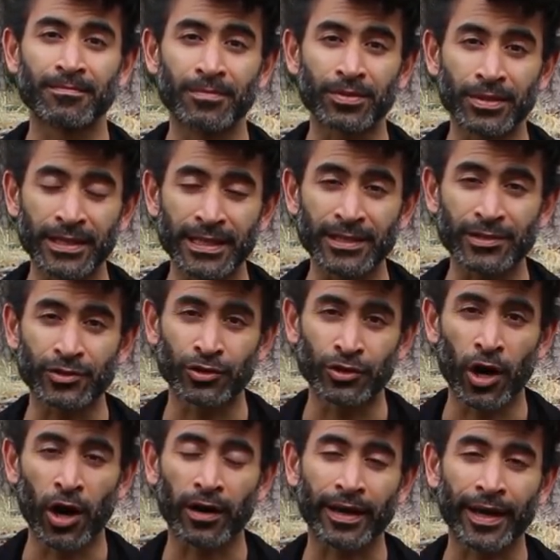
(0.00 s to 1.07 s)
please,
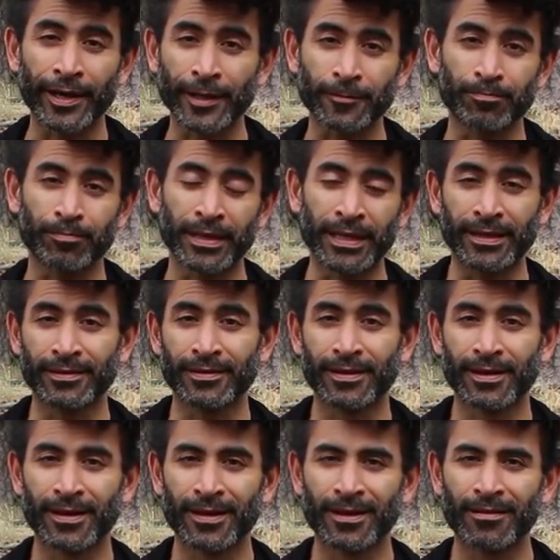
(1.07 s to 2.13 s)
doc, help me
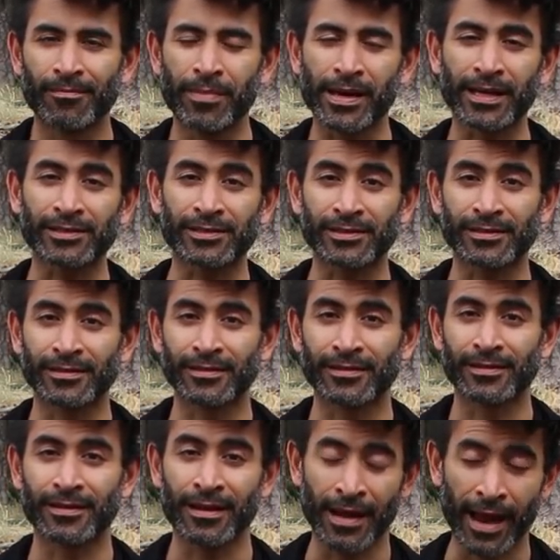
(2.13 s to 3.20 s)
because
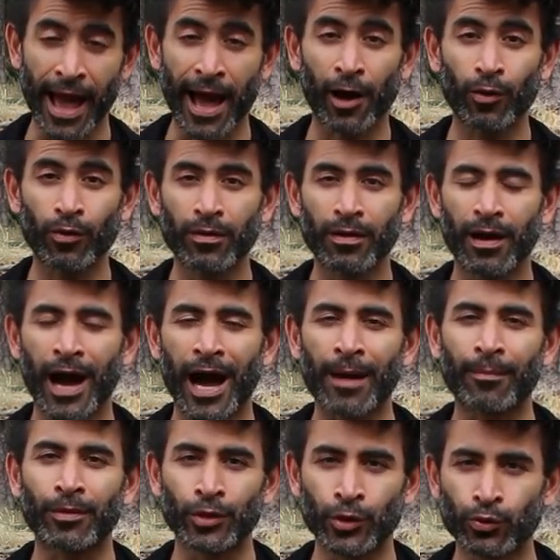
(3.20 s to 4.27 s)
now
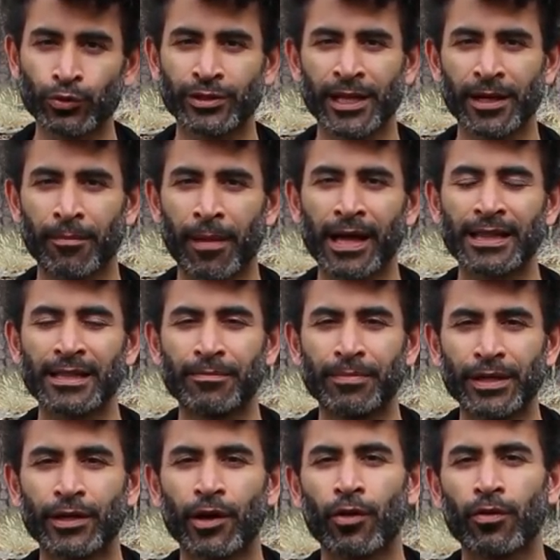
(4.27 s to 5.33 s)
I'm losing my
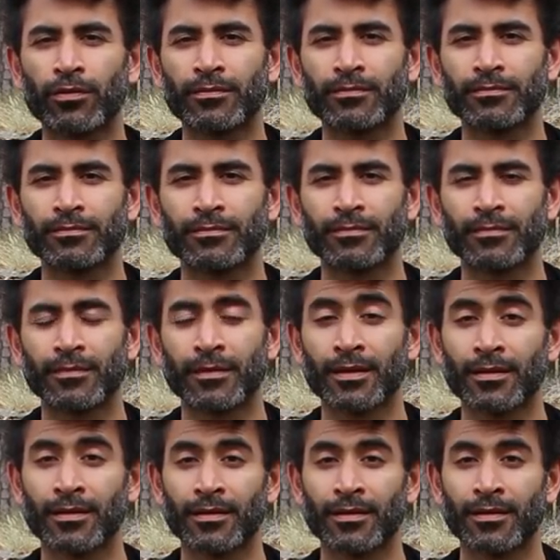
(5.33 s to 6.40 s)
libido,
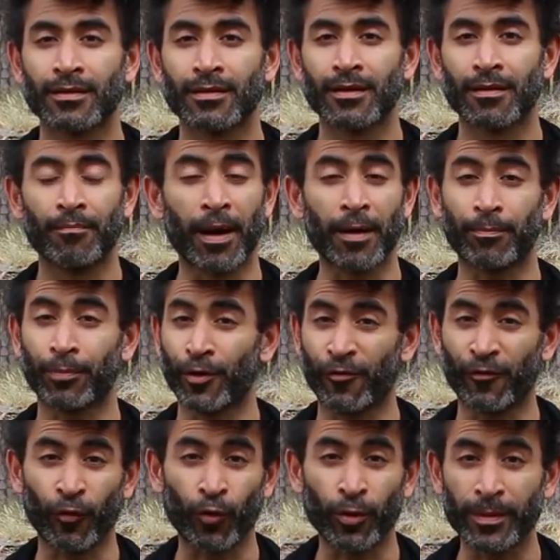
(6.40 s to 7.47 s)
my
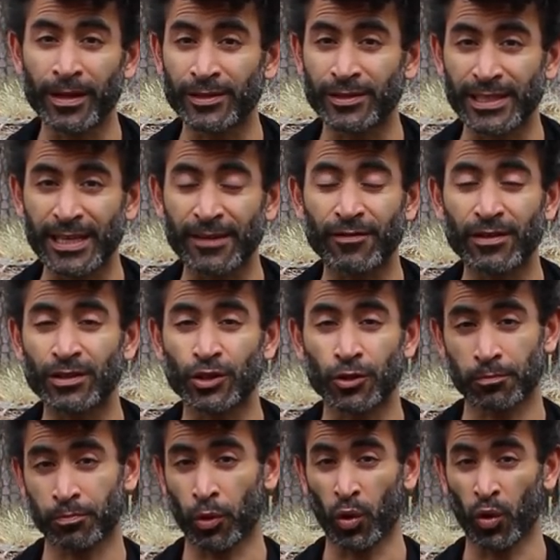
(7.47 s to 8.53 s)
performance, even
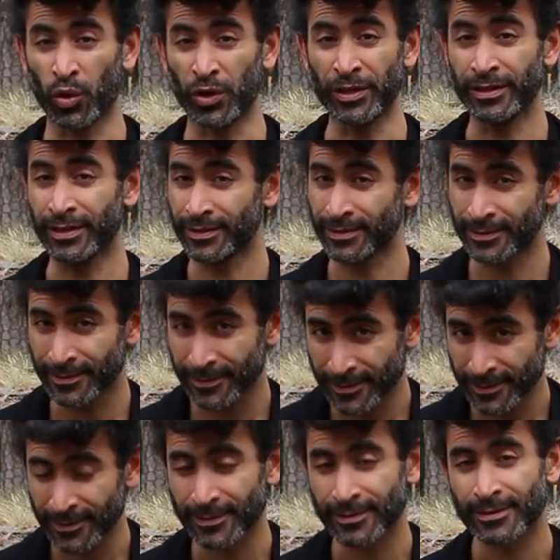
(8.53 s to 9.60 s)
to porn,
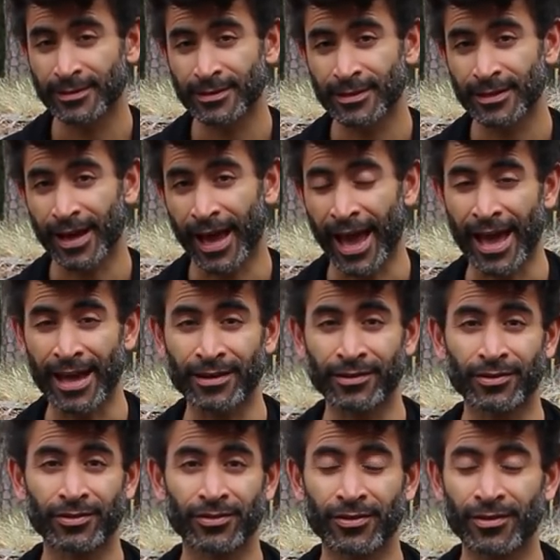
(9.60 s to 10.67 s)
and